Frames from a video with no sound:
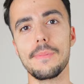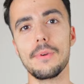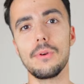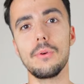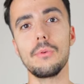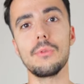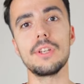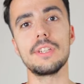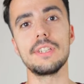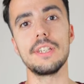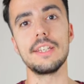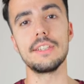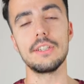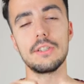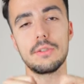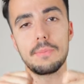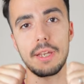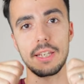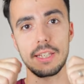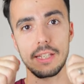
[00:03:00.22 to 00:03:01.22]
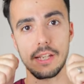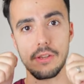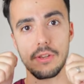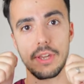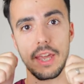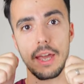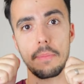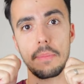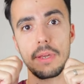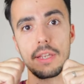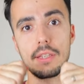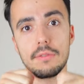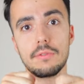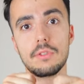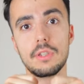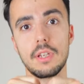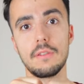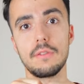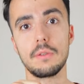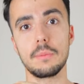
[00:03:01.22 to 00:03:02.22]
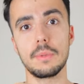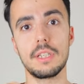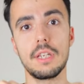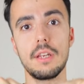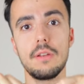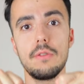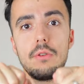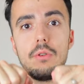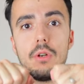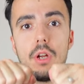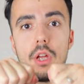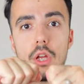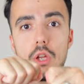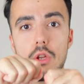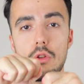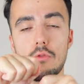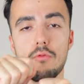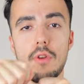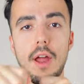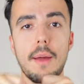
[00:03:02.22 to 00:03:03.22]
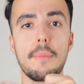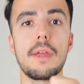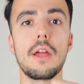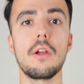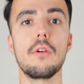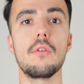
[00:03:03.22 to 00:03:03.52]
all this is basically you get a piece of serving material, you wrap it